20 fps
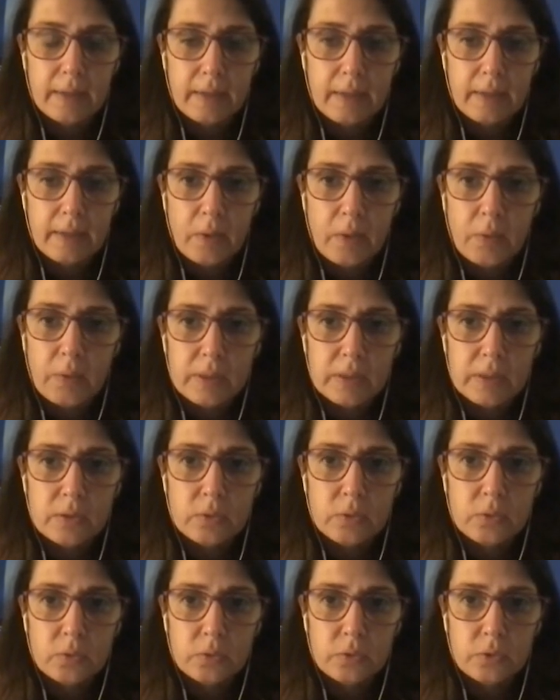in our
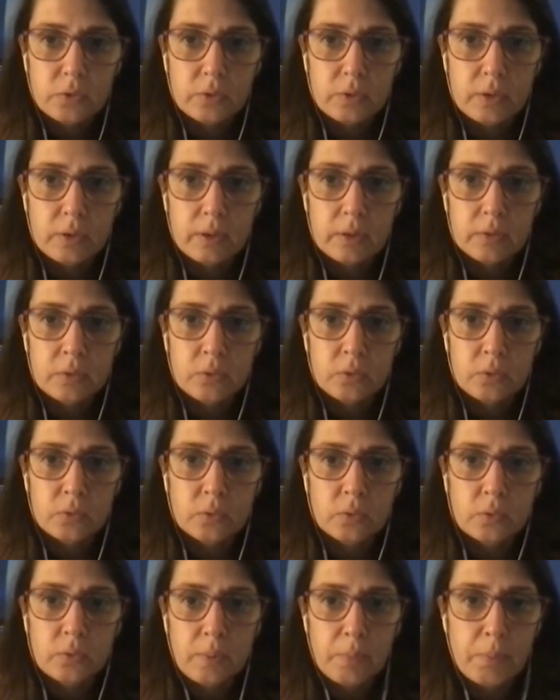institution due
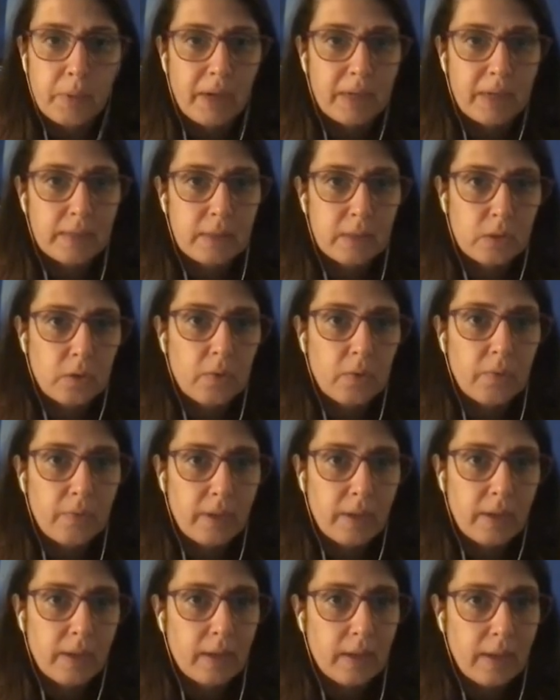to the presence of a